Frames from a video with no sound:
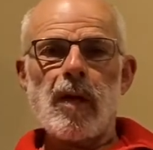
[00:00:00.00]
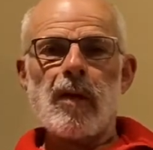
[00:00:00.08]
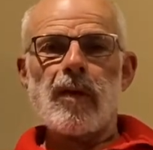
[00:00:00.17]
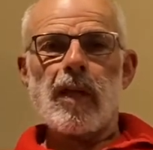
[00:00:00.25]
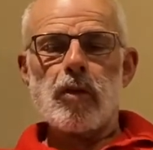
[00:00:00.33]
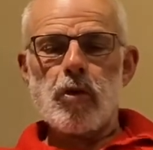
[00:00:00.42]

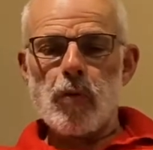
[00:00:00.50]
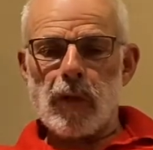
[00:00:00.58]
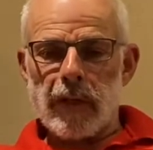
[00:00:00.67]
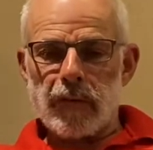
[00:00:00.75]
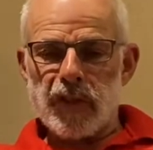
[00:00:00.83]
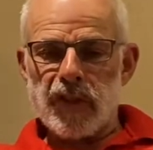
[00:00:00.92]
that you will
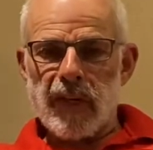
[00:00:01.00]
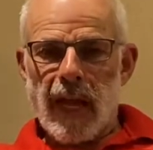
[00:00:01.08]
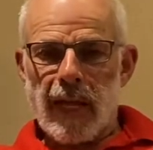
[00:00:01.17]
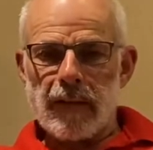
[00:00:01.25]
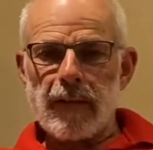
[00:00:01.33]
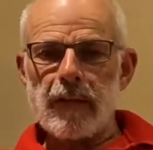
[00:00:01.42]

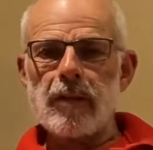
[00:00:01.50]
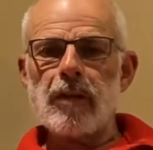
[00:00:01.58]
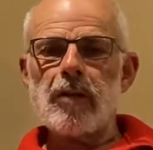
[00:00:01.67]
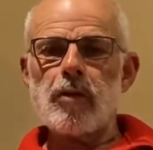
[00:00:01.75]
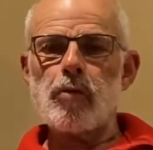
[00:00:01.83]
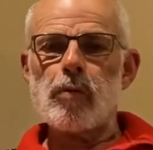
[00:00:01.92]
understand it,
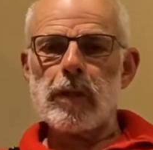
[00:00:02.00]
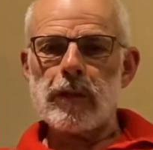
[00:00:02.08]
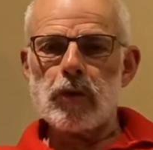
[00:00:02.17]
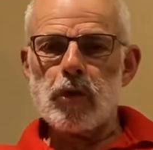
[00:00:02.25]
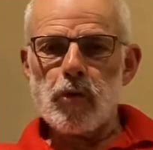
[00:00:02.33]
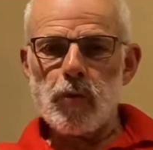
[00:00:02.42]
you will
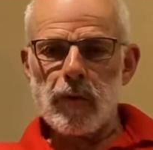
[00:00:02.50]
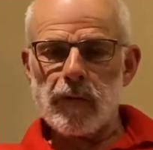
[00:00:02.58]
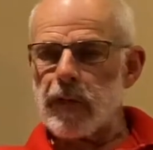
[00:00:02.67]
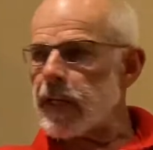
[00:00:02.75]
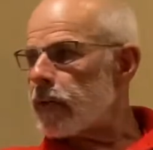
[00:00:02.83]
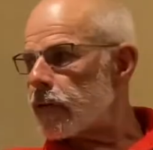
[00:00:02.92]

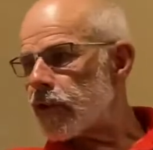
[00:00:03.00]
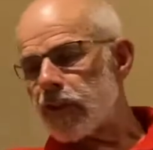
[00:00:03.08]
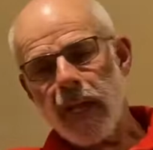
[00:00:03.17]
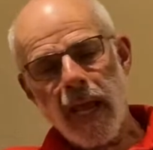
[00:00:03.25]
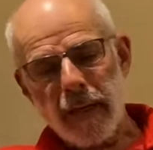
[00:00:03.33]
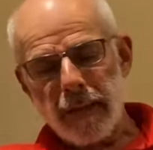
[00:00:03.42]
intuitively
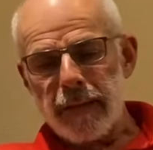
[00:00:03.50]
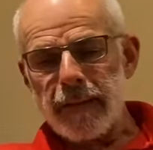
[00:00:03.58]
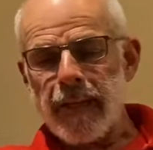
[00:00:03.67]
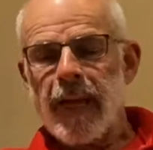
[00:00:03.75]
understand it,